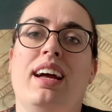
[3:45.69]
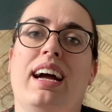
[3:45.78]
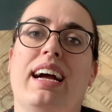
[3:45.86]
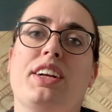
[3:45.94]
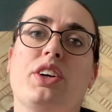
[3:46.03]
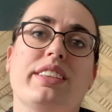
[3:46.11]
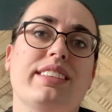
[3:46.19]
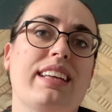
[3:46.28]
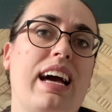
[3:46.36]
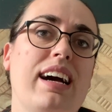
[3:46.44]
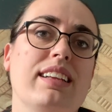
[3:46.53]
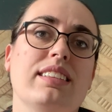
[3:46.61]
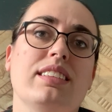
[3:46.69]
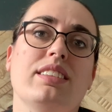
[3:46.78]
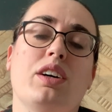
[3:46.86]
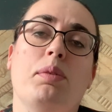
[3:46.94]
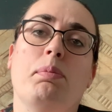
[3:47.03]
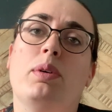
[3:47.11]
and God's hands
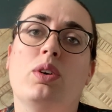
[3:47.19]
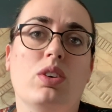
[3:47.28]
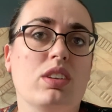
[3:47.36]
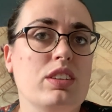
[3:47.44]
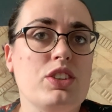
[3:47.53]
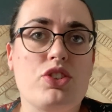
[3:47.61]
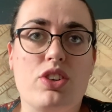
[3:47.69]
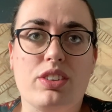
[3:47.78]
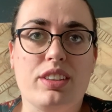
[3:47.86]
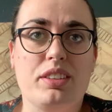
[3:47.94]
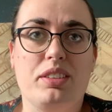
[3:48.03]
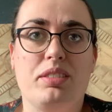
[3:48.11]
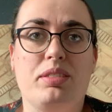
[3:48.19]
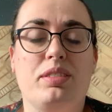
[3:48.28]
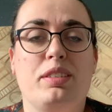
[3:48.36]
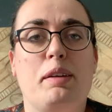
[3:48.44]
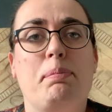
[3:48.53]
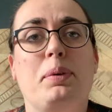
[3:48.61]
are more than strong enough
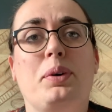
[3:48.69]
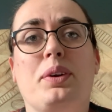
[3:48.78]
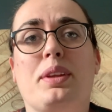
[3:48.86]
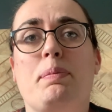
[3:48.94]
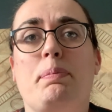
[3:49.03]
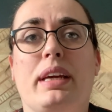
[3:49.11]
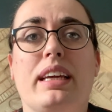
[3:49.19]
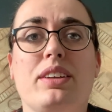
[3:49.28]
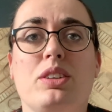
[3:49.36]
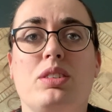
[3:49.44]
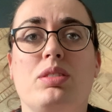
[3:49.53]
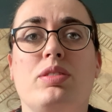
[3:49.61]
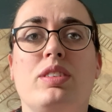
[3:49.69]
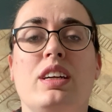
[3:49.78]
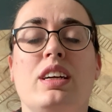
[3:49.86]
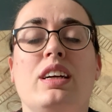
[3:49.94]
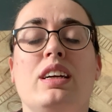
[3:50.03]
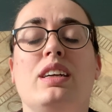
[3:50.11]
and more than big enough
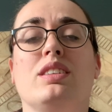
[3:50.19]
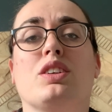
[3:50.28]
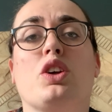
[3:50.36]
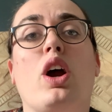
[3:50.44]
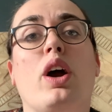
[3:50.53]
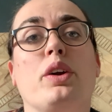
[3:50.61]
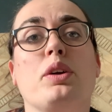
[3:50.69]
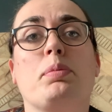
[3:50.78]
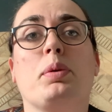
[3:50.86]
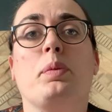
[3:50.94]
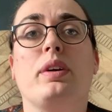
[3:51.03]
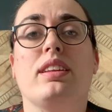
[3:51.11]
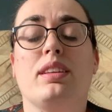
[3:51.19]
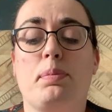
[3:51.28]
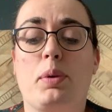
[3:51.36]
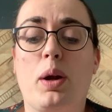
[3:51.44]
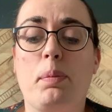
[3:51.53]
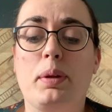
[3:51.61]
to cope with the
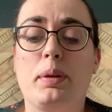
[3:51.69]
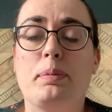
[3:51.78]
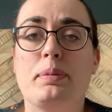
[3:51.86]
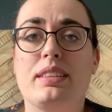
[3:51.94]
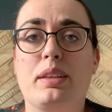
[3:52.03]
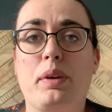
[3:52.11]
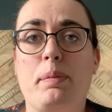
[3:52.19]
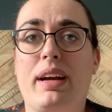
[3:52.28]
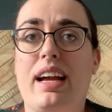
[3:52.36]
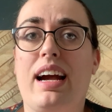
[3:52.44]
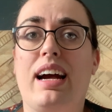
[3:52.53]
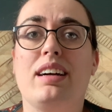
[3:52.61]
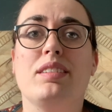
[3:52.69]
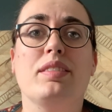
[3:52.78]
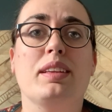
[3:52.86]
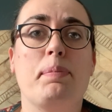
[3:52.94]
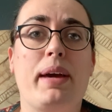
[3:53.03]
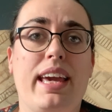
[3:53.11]
problems that we might have,
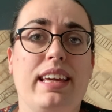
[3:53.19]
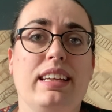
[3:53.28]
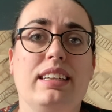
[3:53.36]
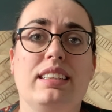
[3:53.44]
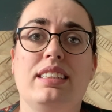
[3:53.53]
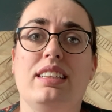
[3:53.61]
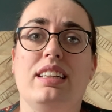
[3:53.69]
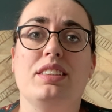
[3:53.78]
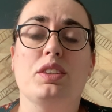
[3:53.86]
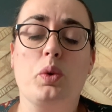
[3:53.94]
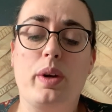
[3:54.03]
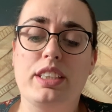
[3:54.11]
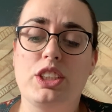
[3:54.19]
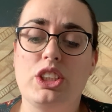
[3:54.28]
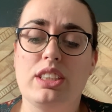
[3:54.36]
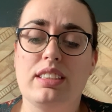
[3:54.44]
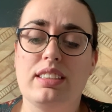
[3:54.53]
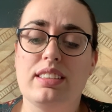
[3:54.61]
the pain and the
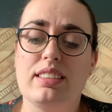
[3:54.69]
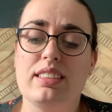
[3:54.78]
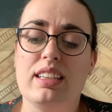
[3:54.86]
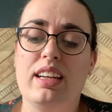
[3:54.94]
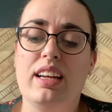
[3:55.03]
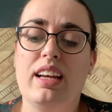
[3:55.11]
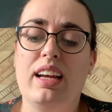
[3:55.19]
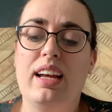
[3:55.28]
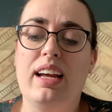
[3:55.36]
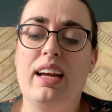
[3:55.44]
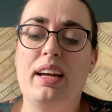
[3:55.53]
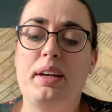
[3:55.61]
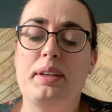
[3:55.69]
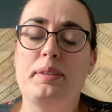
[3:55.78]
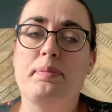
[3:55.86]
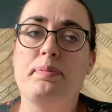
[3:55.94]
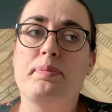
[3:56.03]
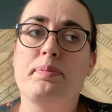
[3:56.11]
questions.
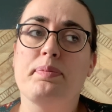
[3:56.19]
And